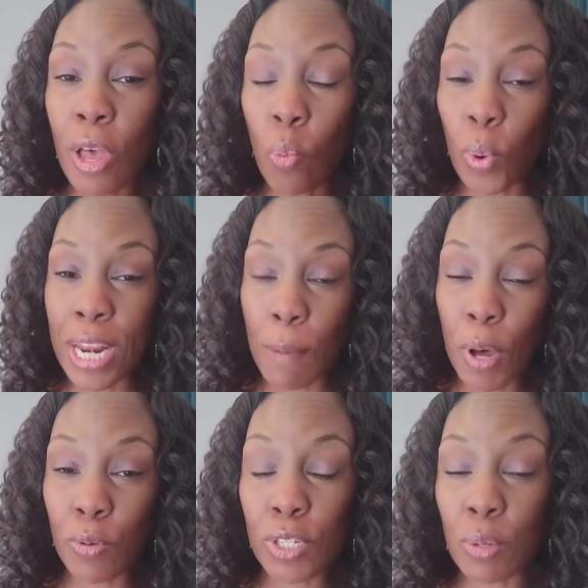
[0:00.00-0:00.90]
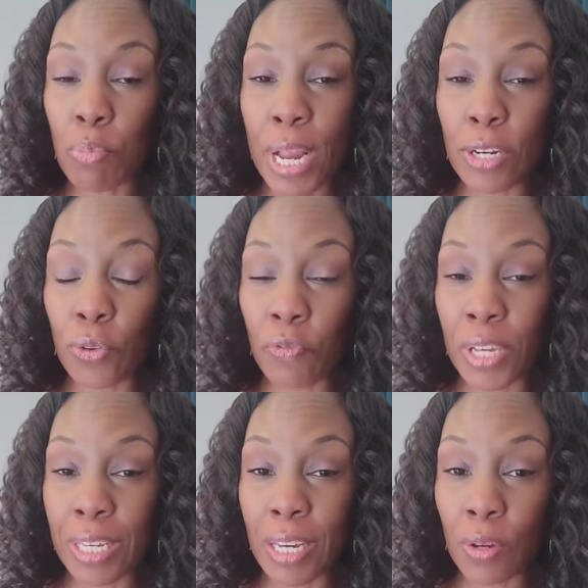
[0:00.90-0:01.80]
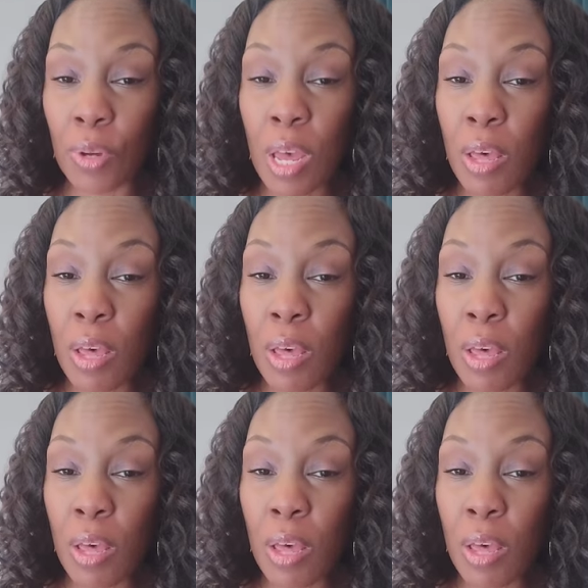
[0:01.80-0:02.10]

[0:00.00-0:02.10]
when I post a brand new video.